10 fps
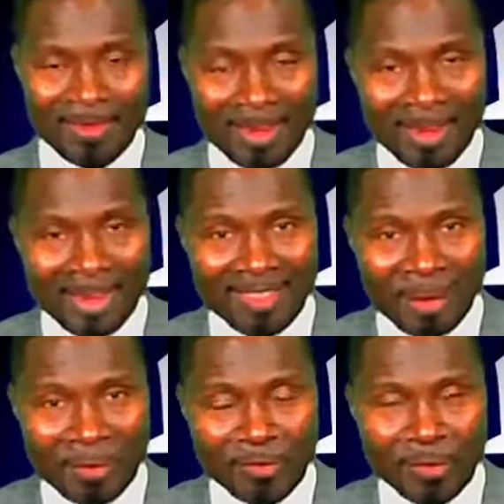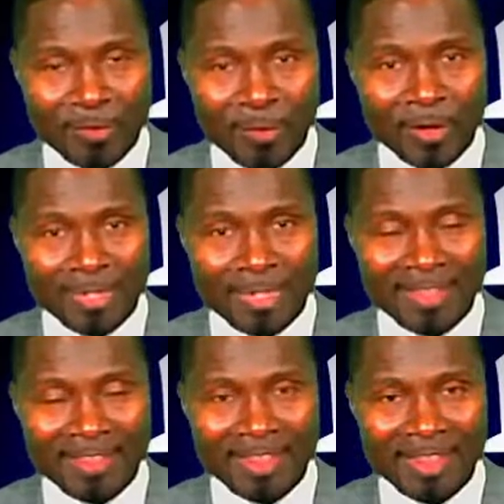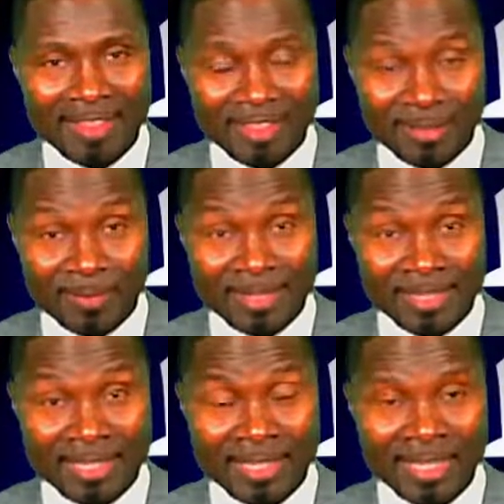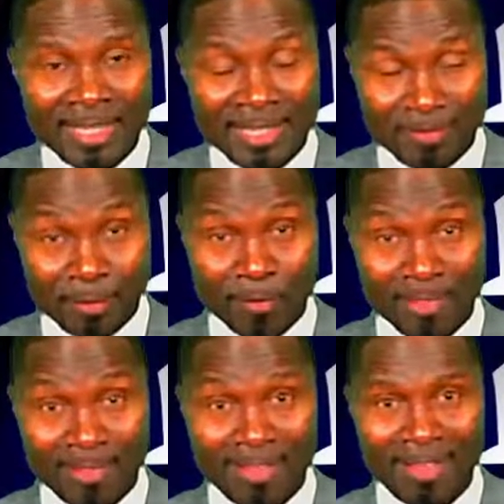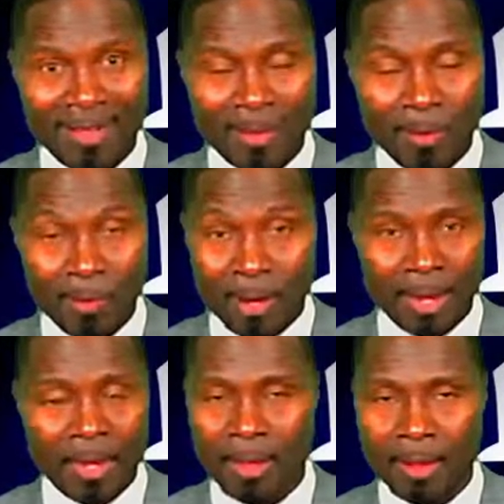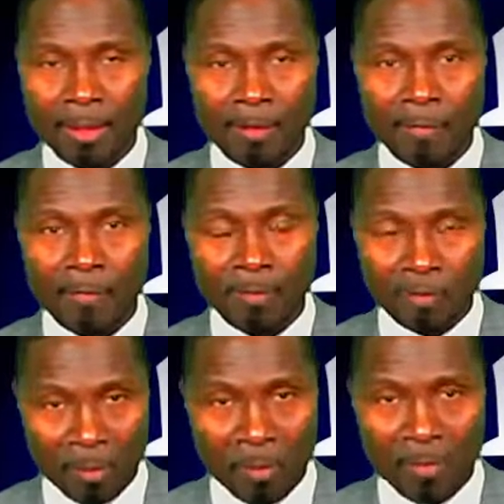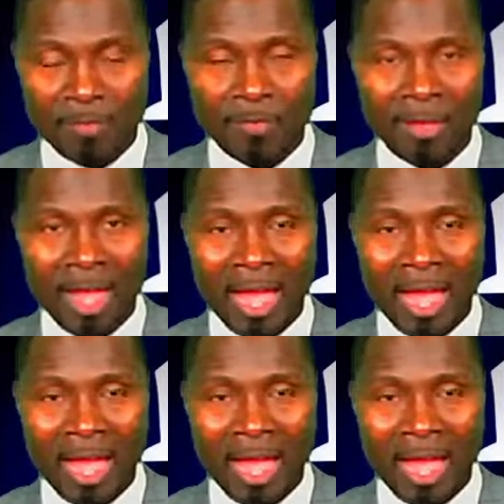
realize that most of all these celebrity divorces, where some of